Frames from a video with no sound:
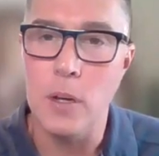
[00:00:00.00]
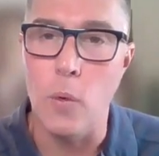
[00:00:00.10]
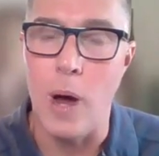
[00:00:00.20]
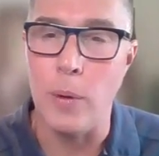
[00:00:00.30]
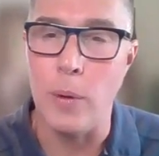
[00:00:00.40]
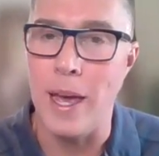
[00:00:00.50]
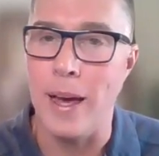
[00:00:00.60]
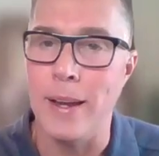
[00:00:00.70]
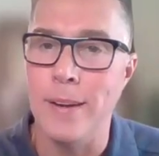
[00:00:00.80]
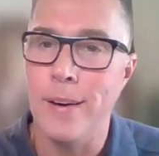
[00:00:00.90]
while we
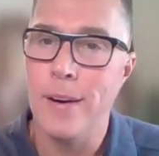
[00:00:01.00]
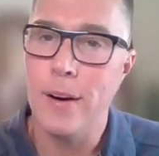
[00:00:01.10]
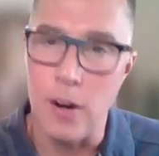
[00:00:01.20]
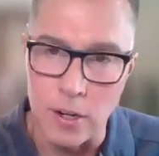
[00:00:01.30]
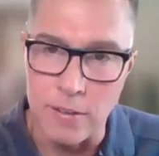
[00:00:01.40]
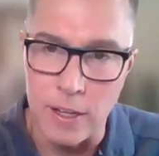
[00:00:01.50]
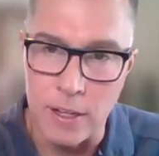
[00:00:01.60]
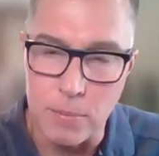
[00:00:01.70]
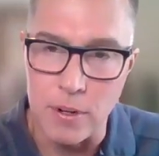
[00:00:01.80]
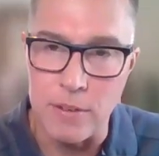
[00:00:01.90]
had heard of
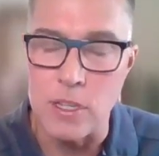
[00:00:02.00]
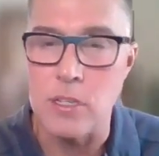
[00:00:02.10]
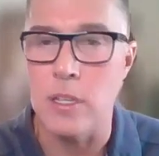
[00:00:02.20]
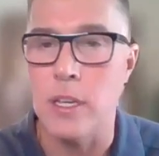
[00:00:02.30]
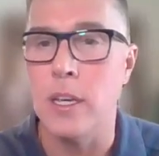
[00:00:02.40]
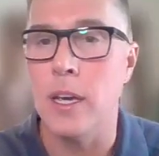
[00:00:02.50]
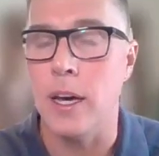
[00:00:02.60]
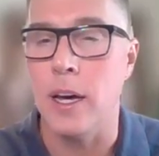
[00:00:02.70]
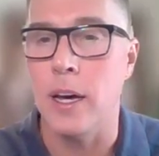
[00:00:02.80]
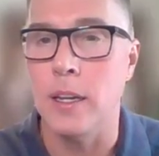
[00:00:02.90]
it previously,
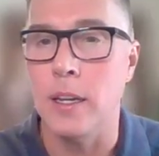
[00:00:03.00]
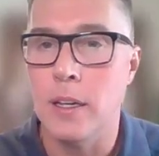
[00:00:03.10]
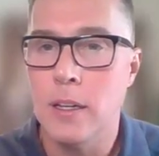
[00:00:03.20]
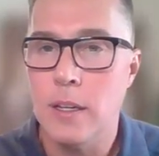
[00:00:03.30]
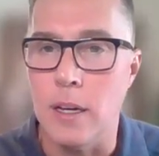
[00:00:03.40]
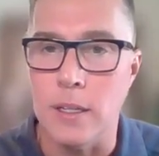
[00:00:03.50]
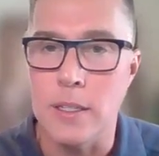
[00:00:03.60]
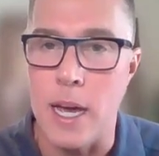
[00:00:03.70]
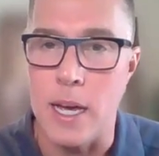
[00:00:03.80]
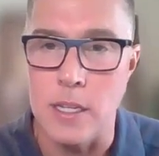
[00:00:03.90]
had
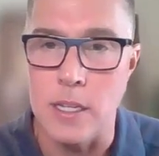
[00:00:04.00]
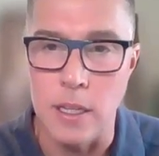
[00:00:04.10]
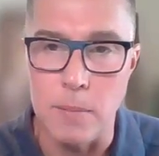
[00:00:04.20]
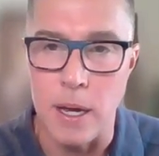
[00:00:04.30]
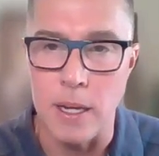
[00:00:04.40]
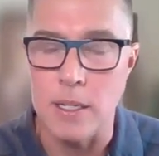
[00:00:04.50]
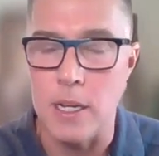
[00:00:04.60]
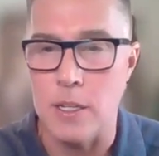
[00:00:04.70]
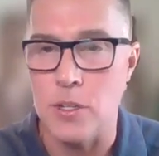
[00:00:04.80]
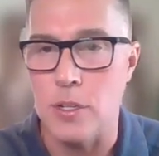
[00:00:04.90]
tacitly paid
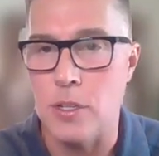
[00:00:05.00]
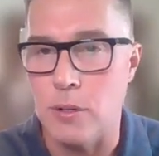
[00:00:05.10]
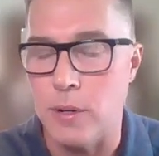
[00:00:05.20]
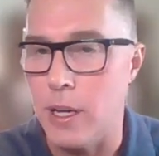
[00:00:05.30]
attention to